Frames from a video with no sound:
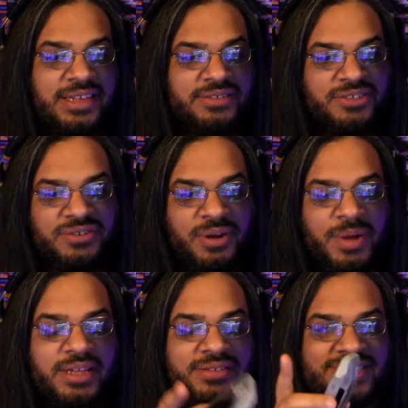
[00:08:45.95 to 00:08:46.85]
You know
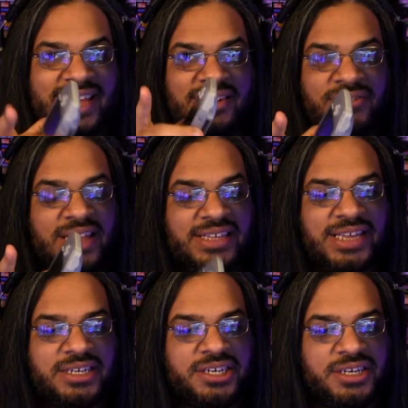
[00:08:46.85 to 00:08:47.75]
what, Sentinel? That's
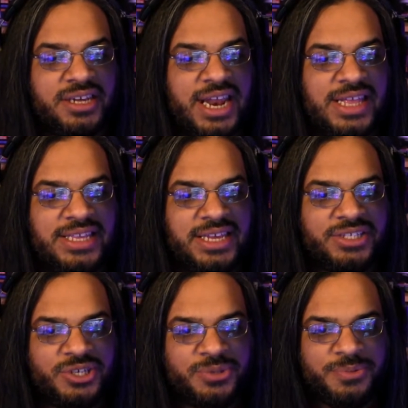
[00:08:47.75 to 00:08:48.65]
actually a good idea
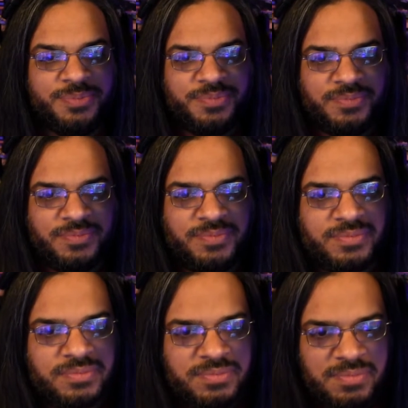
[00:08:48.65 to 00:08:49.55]
too.
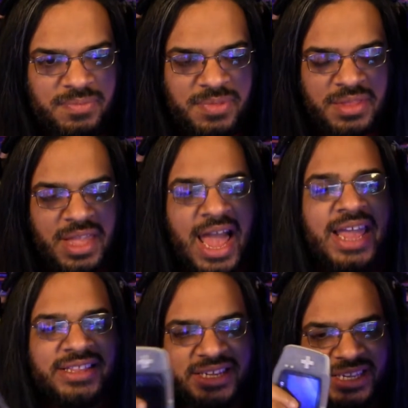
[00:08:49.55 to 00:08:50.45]
I
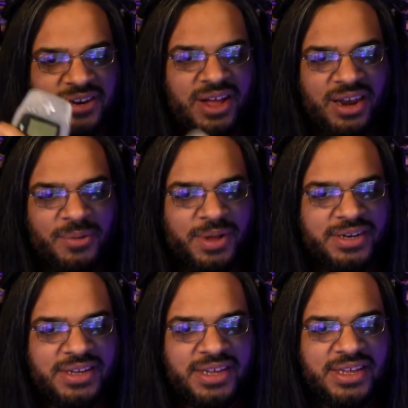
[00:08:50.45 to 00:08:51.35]
had the clear color one.